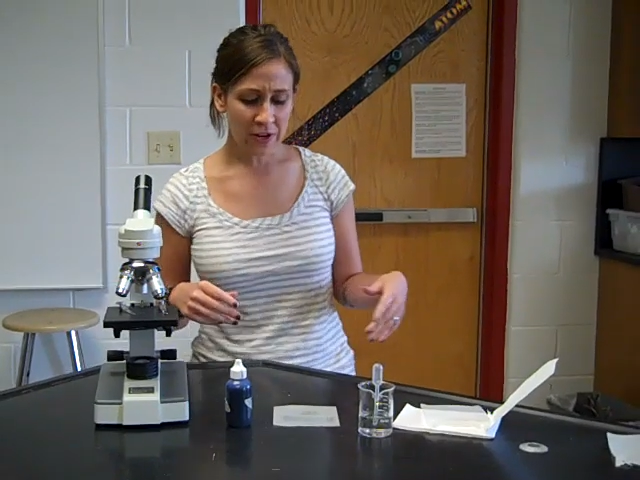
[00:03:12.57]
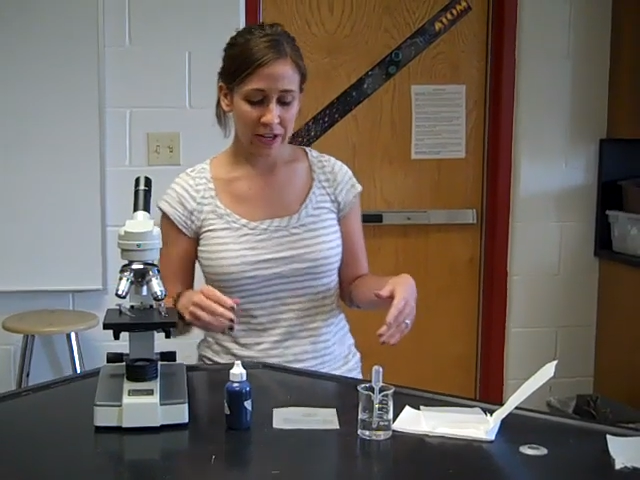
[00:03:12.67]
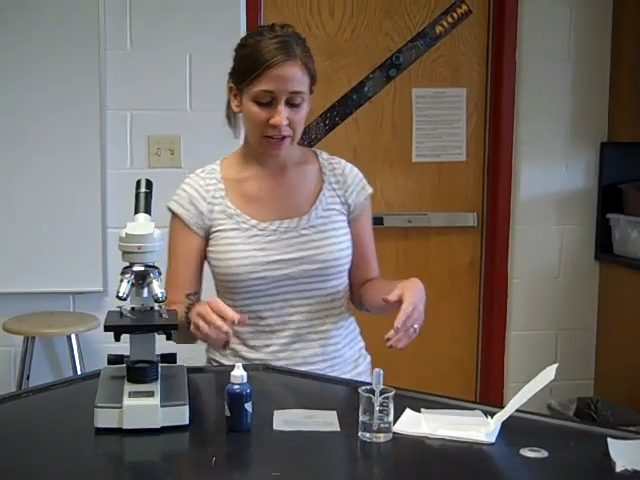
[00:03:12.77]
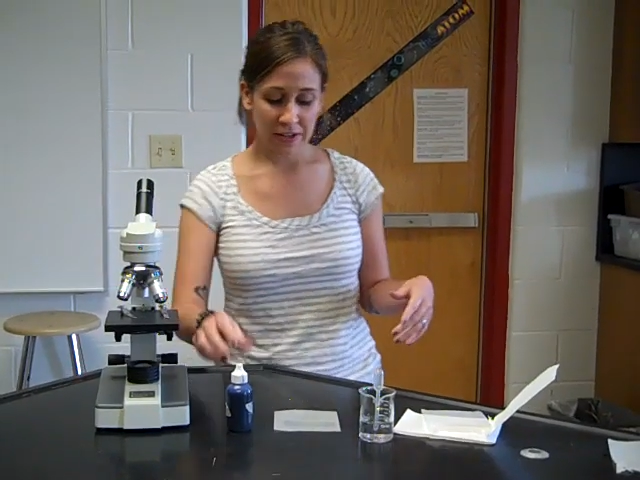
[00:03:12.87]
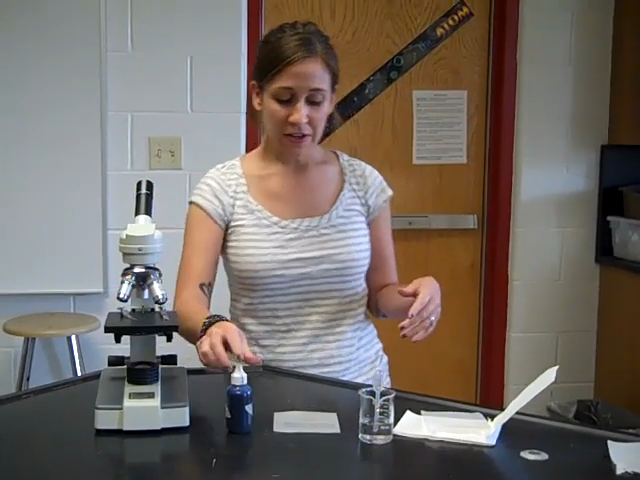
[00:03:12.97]

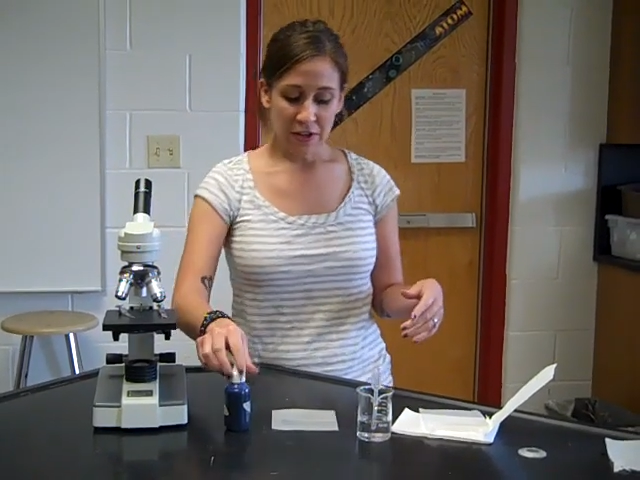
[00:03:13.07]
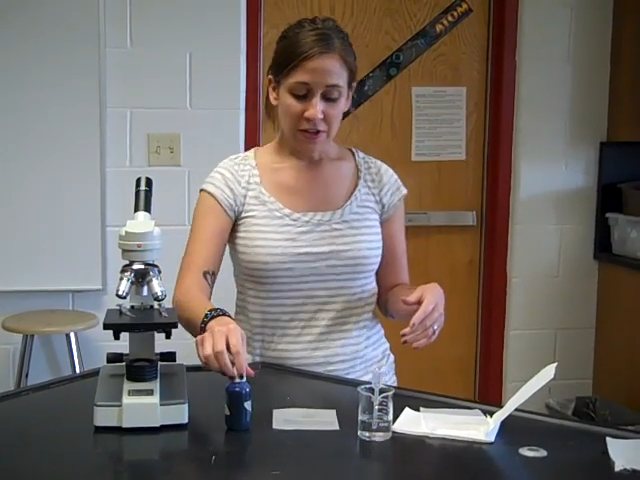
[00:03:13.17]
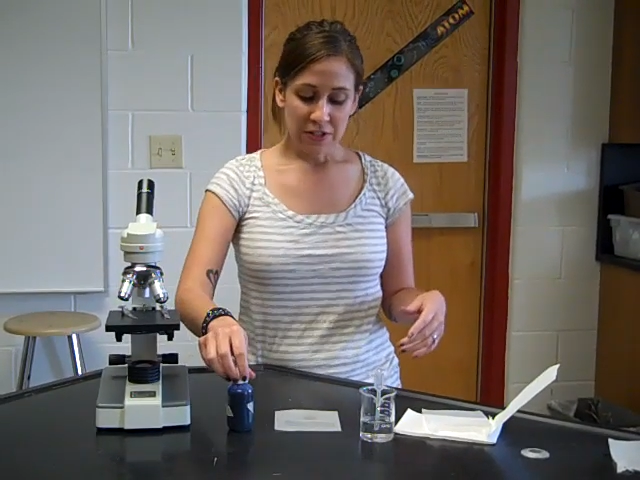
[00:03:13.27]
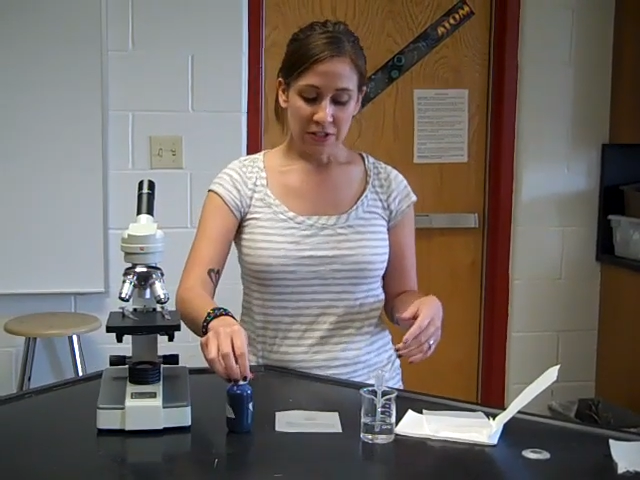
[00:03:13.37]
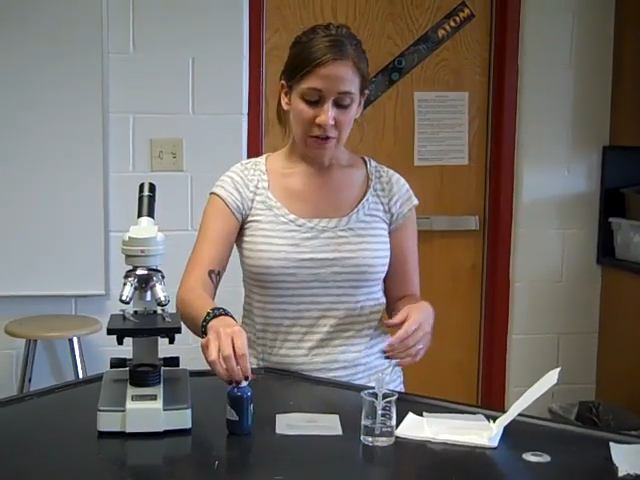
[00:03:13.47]
Okay,
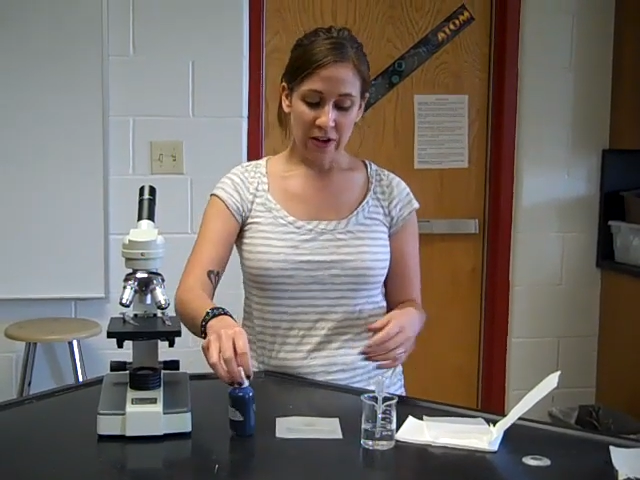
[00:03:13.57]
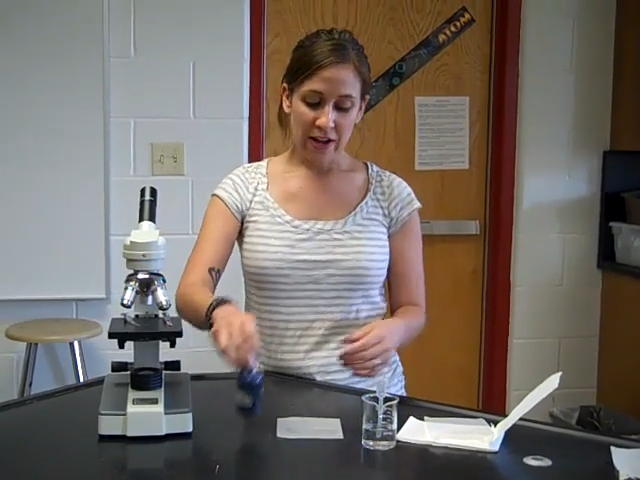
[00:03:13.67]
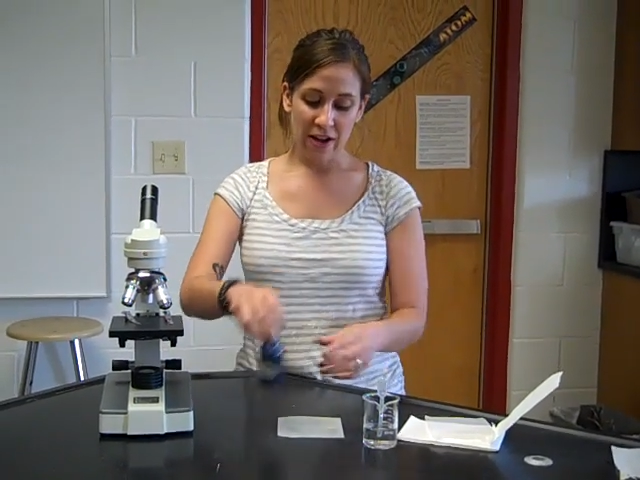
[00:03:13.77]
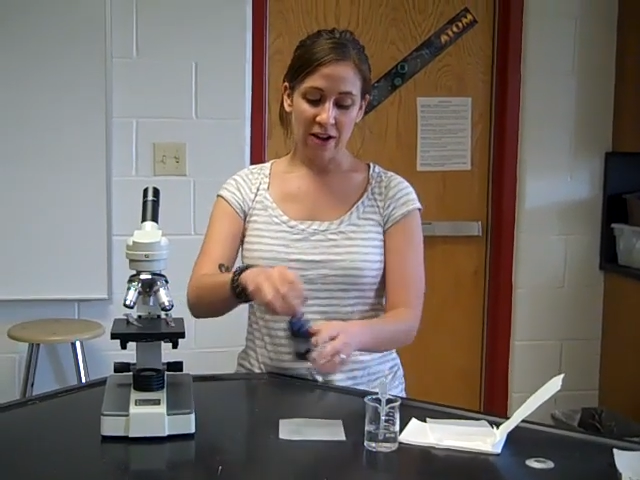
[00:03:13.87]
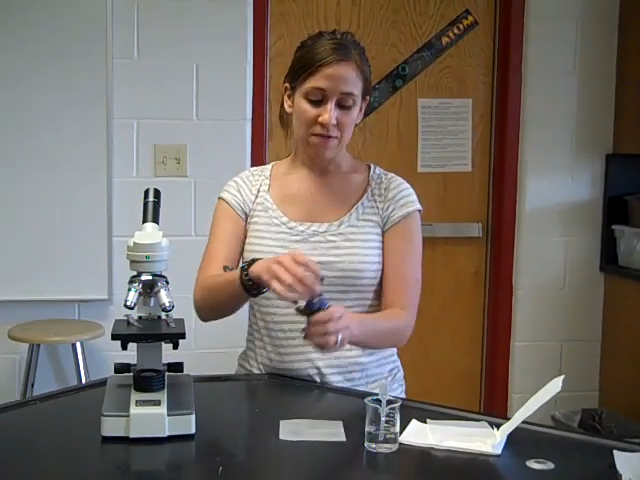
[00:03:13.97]
so I
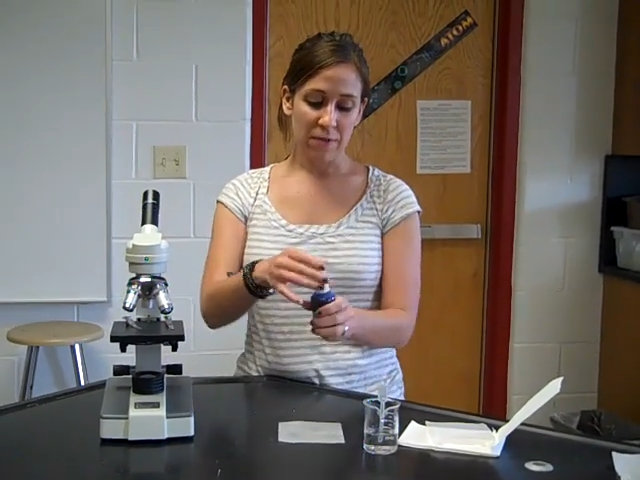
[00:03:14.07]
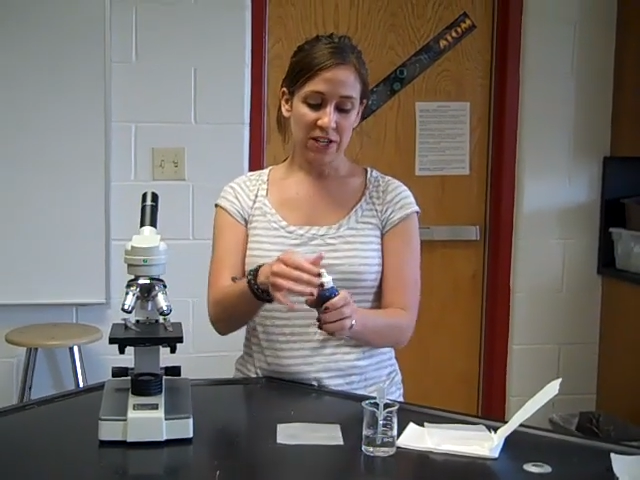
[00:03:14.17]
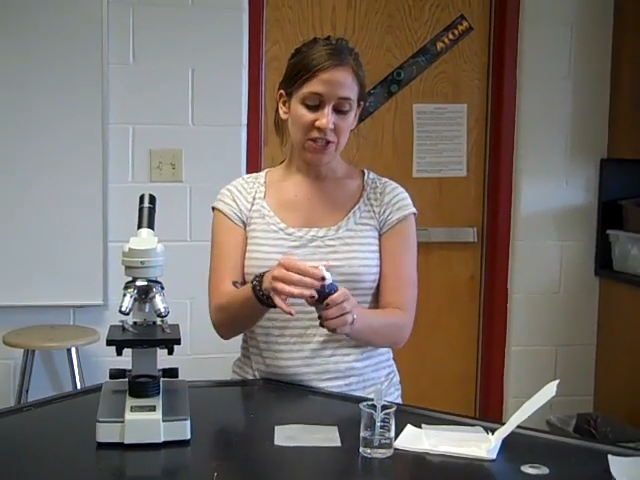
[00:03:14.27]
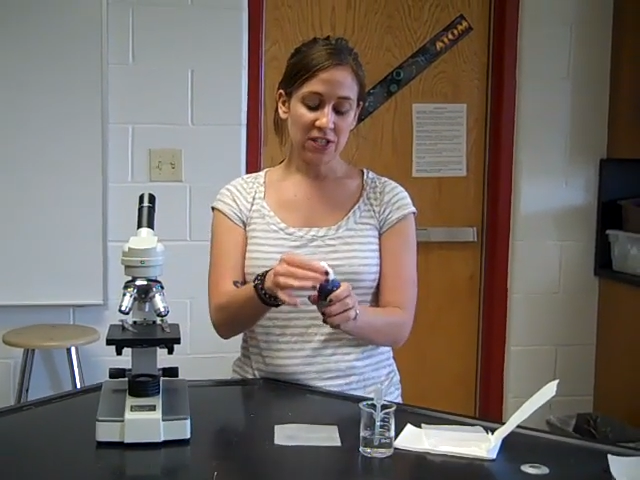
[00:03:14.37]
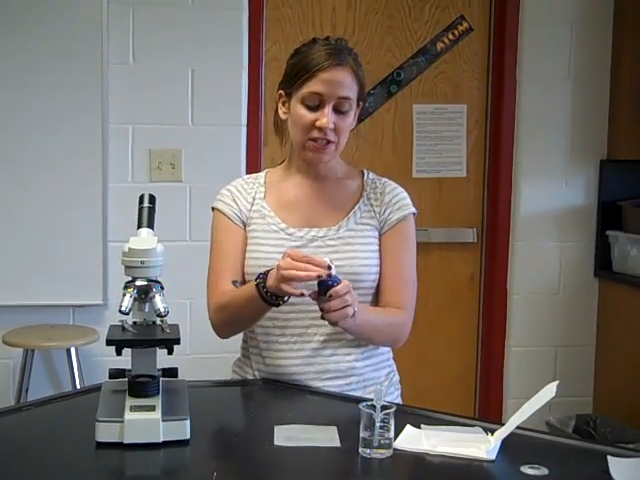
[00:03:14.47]
have
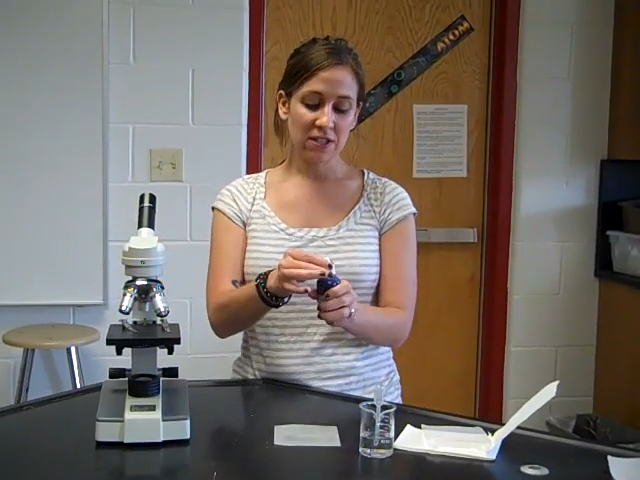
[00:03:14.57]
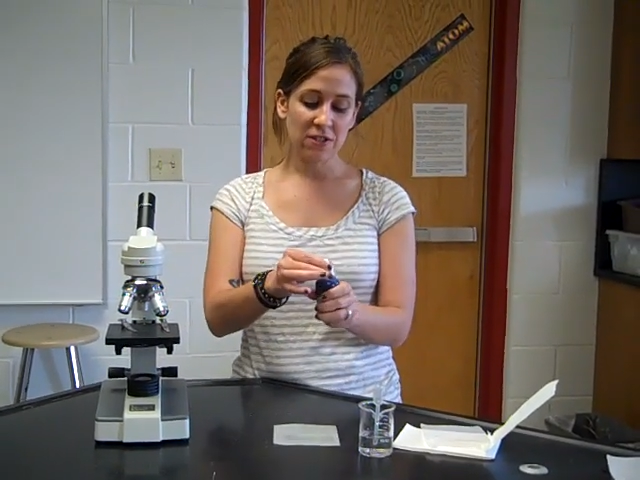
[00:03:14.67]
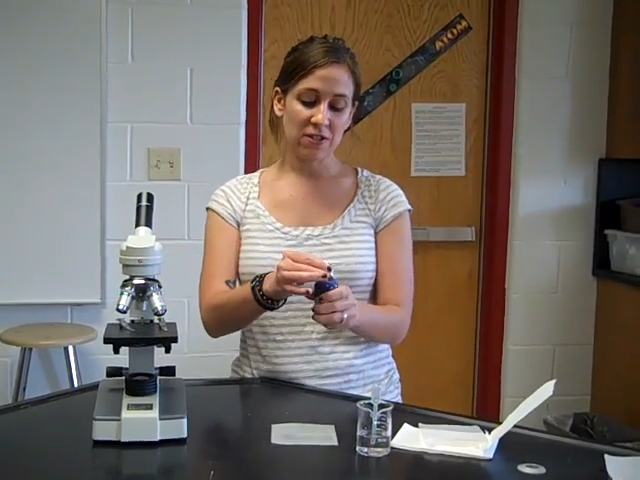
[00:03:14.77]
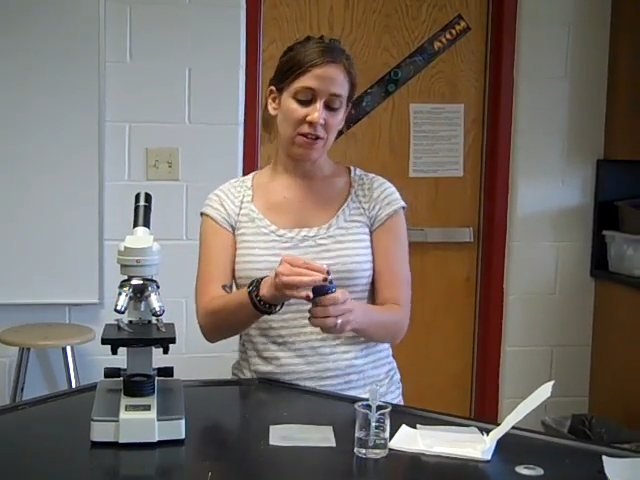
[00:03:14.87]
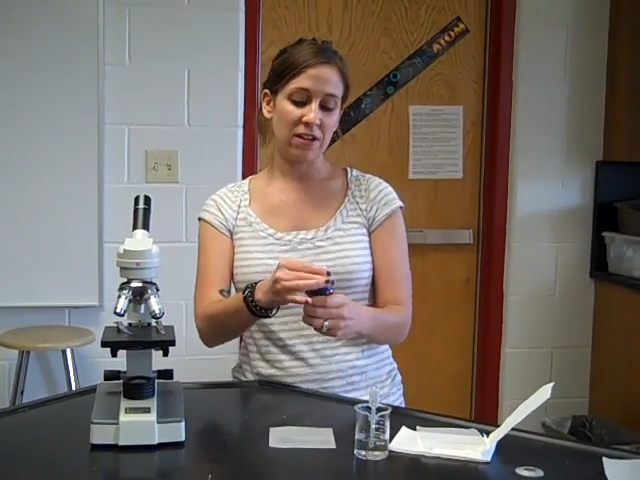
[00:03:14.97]
my cheek
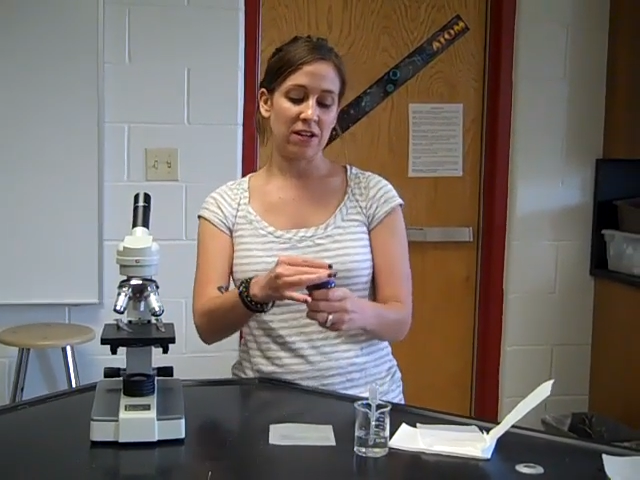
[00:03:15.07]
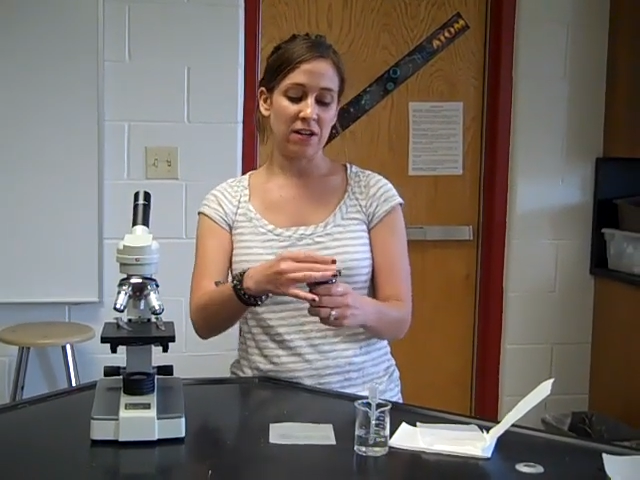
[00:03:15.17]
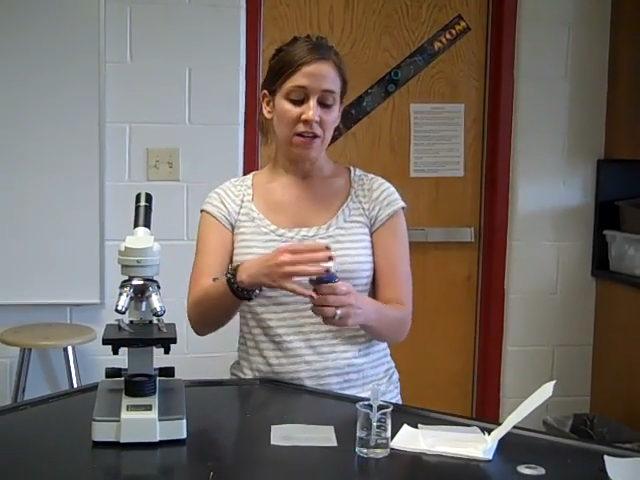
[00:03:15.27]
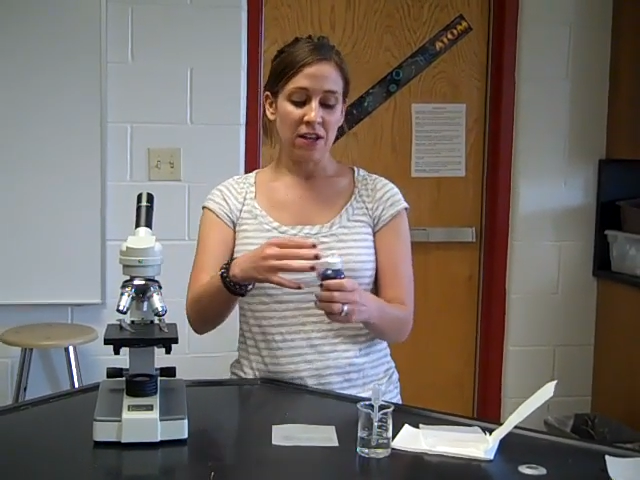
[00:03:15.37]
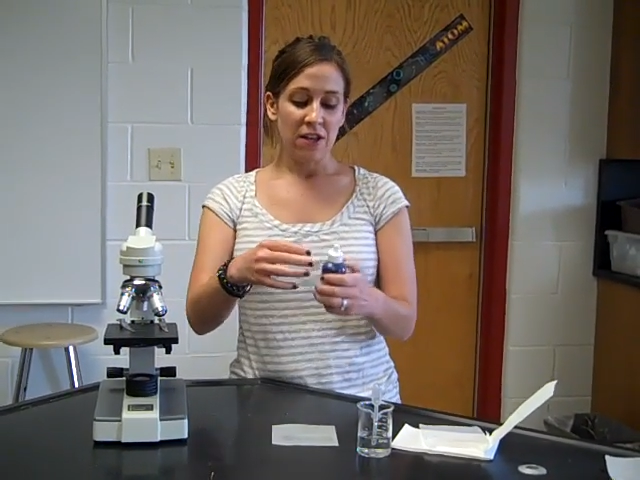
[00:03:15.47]
cells on there.